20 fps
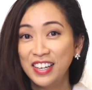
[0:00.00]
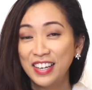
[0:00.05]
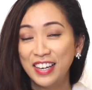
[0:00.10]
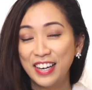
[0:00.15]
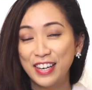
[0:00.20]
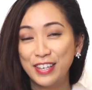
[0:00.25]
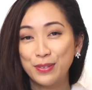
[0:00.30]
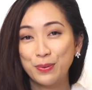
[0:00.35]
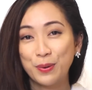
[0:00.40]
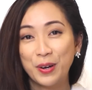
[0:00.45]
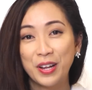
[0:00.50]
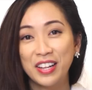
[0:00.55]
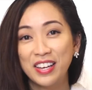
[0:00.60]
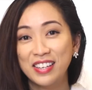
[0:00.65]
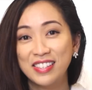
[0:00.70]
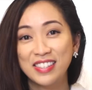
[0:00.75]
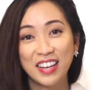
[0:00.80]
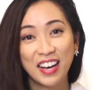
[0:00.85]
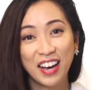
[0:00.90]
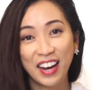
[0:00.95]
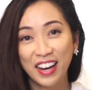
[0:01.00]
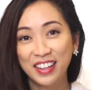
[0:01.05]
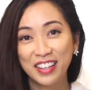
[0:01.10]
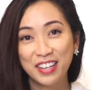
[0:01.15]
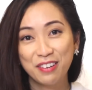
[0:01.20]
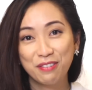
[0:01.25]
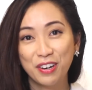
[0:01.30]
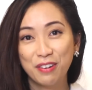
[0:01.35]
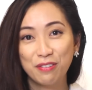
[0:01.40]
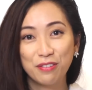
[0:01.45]
as well as the
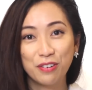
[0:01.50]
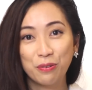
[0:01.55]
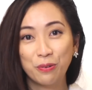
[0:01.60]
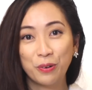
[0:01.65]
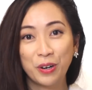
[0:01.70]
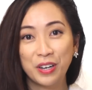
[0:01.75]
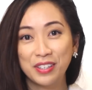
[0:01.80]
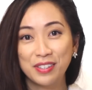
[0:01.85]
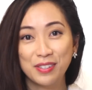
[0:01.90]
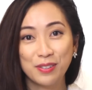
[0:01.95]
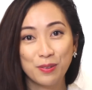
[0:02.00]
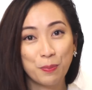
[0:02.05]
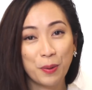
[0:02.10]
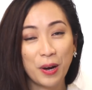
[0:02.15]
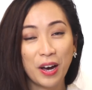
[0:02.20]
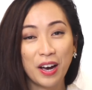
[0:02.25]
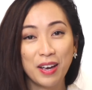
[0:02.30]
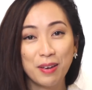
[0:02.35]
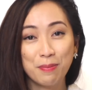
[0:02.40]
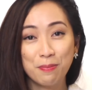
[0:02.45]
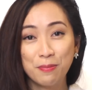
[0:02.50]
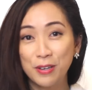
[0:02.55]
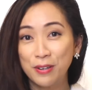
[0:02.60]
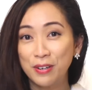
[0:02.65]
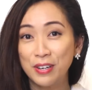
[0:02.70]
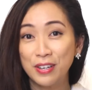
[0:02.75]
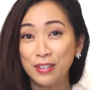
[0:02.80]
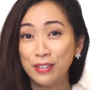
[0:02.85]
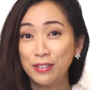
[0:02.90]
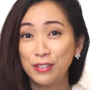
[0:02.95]
highly raved ones by
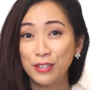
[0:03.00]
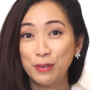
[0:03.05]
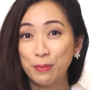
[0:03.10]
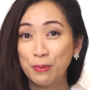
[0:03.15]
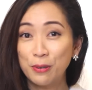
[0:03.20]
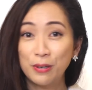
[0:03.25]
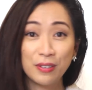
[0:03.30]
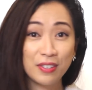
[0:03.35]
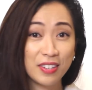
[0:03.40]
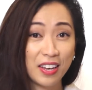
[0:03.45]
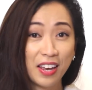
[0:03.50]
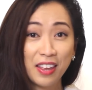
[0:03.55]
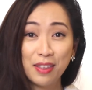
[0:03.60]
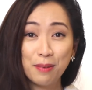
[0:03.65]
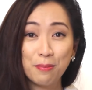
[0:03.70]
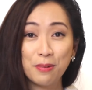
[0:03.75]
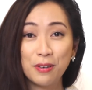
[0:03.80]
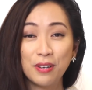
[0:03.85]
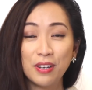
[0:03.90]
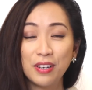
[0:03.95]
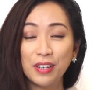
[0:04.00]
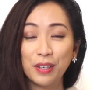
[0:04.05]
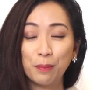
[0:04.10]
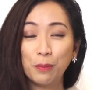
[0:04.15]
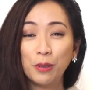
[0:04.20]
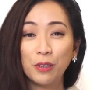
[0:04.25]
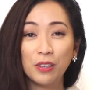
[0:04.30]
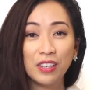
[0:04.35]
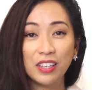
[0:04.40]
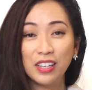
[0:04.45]
beauty YouTubers and the beauty
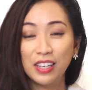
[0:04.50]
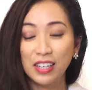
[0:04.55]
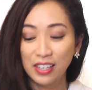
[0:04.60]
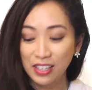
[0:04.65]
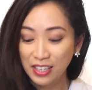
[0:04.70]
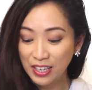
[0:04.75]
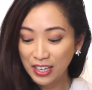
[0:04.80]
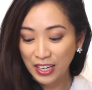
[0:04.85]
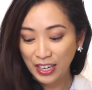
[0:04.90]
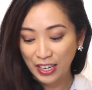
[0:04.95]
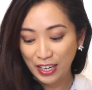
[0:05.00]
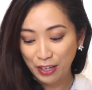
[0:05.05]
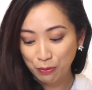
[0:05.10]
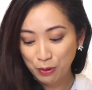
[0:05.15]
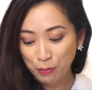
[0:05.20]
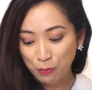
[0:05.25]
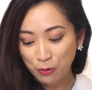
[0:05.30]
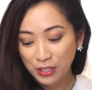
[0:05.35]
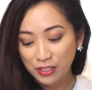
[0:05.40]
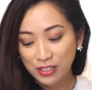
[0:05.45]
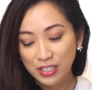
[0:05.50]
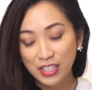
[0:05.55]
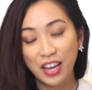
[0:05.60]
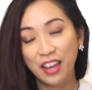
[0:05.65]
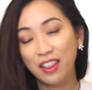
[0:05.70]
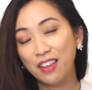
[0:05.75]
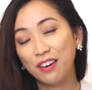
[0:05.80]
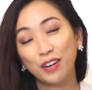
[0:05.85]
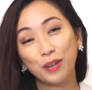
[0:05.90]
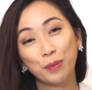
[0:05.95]
community. And we bring
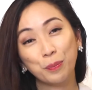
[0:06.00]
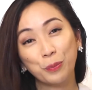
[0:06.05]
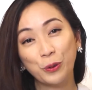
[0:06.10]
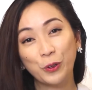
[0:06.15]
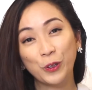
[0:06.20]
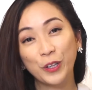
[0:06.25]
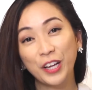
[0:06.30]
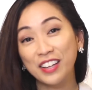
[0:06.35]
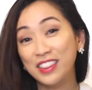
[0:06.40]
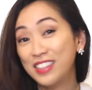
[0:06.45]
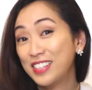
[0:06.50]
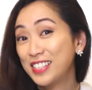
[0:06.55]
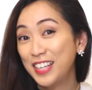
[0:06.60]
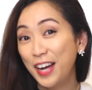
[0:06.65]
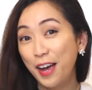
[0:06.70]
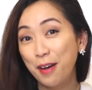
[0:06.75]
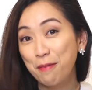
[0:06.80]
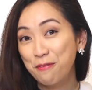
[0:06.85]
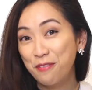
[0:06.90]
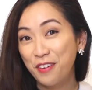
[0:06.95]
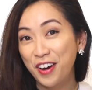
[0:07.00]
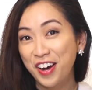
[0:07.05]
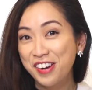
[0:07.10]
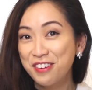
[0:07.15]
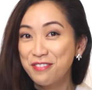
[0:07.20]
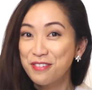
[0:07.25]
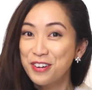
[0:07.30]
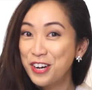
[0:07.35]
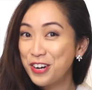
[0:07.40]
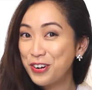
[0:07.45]
together and pull out the top
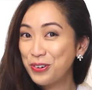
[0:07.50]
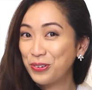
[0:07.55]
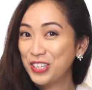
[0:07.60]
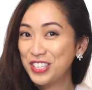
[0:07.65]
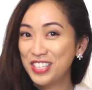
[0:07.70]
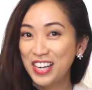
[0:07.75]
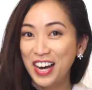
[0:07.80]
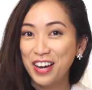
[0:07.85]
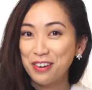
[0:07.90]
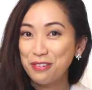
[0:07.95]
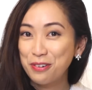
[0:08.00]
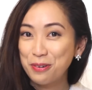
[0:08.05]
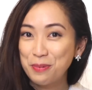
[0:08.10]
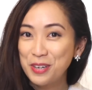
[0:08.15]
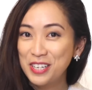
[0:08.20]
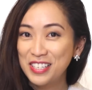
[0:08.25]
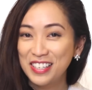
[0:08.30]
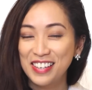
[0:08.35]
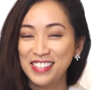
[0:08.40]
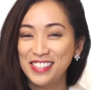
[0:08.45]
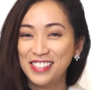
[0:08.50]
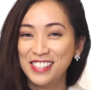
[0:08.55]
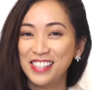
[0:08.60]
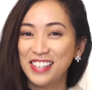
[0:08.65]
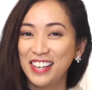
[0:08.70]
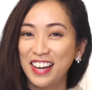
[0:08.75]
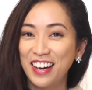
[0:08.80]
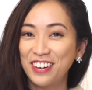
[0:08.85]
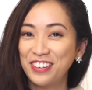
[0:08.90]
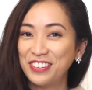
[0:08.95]
5, which I will be
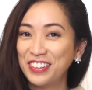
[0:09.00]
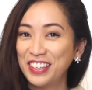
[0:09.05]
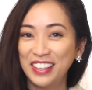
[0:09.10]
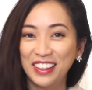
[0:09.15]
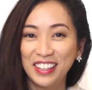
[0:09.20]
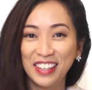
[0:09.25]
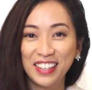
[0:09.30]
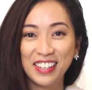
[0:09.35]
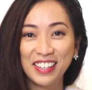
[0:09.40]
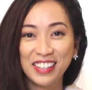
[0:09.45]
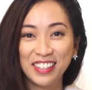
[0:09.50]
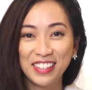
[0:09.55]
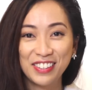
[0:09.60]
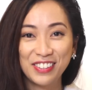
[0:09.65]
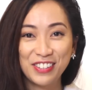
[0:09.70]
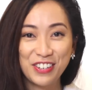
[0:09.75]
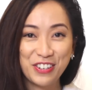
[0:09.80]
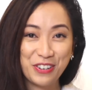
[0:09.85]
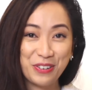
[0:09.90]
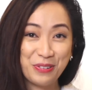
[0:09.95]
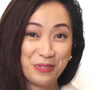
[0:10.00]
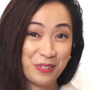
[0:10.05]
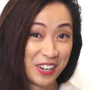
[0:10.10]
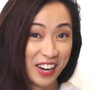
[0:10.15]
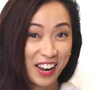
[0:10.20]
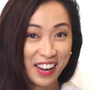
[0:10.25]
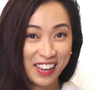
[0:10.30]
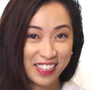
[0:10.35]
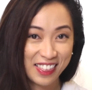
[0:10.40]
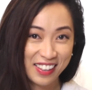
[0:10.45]
testing out and letting you know what
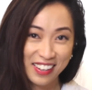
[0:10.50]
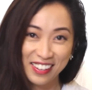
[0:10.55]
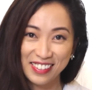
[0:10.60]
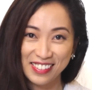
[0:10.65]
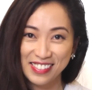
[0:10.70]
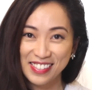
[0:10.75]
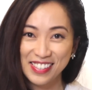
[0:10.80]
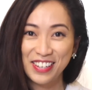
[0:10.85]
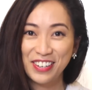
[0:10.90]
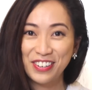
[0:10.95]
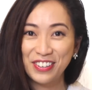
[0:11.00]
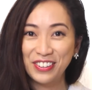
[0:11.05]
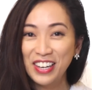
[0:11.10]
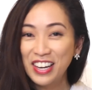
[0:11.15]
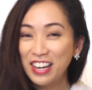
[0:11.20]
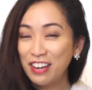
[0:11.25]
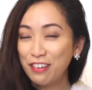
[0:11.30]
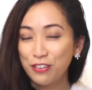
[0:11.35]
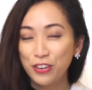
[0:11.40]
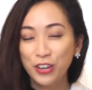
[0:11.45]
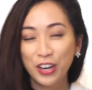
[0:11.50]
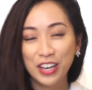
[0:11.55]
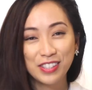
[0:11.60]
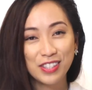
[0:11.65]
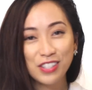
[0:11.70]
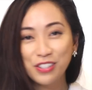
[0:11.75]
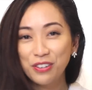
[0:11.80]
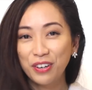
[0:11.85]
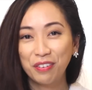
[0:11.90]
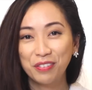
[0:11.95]
I think. So if you
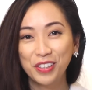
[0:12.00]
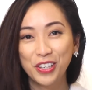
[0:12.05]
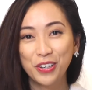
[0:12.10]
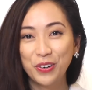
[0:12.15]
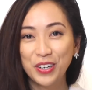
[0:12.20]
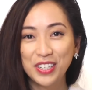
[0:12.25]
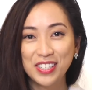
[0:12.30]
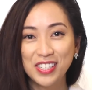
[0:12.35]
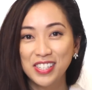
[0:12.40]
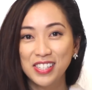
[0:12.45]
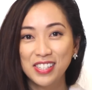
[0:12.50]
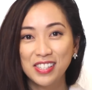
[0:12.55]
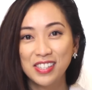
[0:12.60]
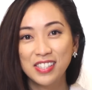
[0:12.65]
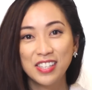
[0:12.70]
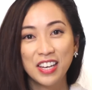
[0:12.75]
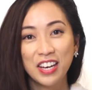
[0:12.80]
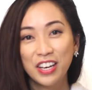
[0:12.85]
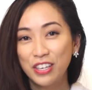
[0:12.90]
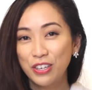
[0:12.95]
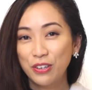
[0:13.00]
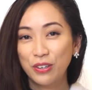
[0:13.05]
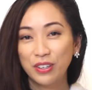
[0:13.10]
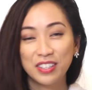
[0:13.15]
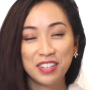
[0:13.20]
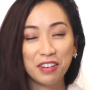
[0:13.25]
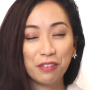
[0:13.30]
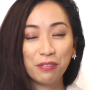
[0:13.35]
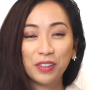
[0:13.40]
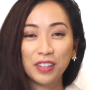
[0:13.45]
guys do have any questions, you can
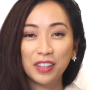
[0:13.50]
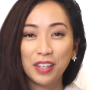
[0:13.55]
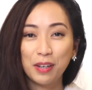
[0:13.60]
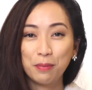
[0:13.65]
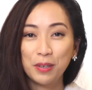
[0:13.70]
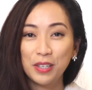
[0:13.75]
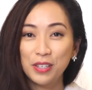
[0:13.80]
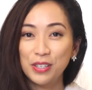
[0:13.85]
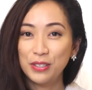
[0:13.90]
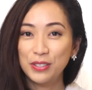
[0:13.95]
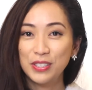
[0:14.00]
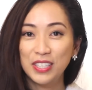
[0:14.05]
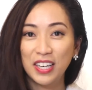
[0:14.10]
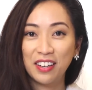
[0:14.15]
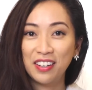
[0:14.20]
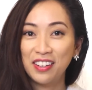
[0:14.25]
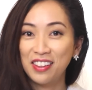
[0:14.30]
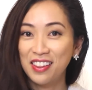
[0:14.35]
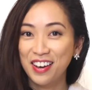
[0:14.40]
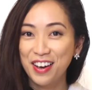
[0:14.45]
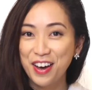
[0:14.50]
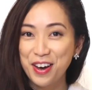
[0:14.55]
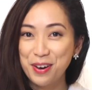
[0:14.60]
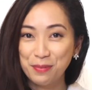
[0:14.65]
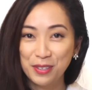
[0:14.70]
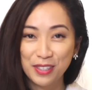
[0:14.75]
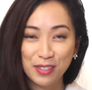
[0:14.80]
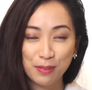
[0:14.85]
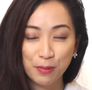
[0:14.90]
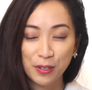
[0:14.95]
definitely let me know down in the
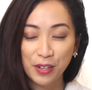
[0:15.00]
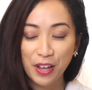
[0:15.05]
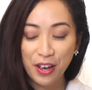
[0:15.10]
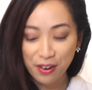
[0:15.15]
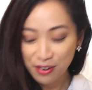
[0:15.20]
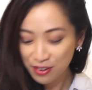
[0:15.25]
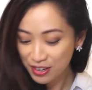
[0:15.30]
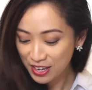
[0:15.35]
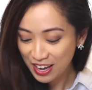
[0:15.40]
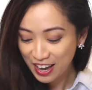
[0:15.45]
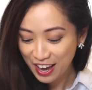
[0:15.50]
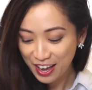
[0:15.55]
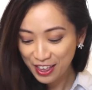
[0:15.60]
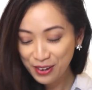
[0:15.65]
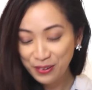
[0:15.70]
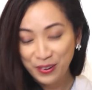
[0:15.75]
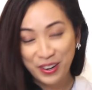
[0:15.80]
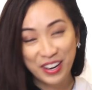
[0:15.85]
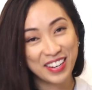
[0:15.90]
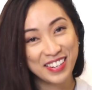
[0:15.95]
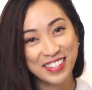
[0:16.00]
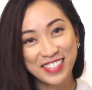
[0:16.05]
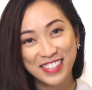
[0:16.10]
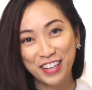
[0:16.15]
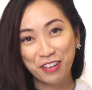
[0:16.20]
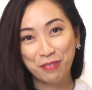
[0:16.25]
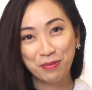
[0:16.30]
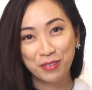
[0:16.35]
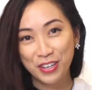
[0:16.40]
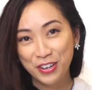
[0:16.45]
comments below. Otherwise,
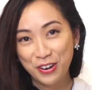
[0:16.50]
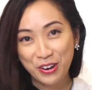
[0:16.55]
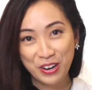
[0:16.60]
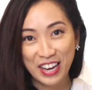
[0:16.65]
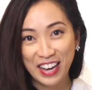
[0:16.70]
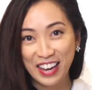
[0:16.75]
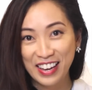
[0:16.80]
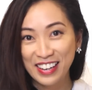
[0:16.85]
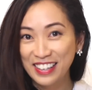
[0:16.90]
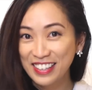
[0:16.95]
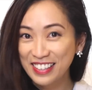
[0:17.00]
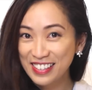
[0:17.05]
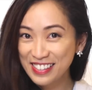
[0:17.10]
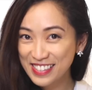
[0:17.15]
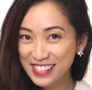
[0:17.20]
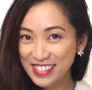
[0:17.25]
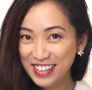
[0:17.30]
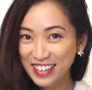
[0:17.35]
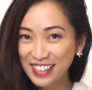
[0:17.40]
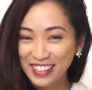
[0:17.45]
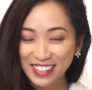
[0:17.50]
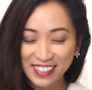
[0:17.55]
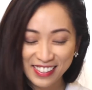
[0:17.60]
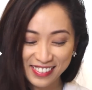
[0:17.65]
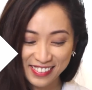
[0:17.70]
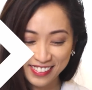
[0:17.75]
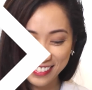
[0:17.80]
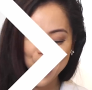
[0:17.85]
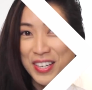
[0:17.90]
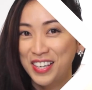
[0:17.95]
I'm going to go ahead and get started.
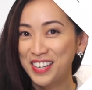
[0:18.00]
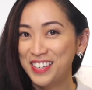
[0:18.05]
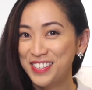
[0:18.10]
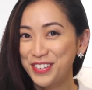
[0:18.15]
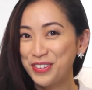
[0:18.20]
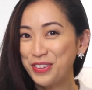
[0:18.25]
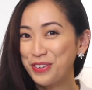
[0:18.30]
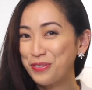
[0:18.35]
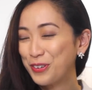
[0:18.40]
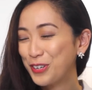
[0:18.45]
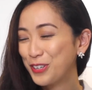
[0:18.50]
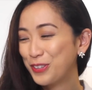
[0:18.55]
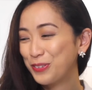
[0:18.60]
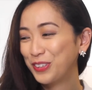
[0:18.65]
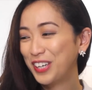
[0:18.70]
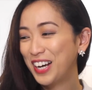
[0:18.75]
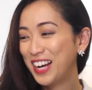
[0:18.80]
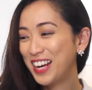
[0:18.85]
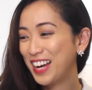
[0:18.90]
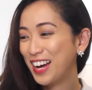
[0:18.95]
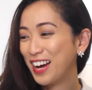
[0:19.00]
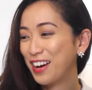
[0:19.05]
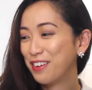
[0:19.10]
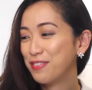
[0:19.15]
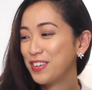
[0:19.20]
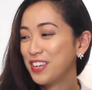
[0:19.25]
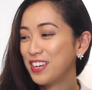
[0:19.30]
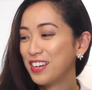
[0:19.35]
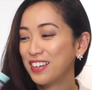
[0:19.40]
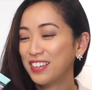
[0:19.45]
So the first one I have
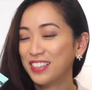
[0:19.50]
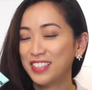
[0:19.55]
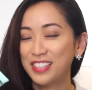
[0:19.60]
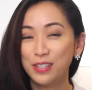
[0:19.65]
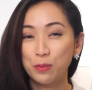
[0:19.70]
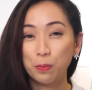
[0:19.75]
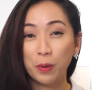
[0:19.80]
here is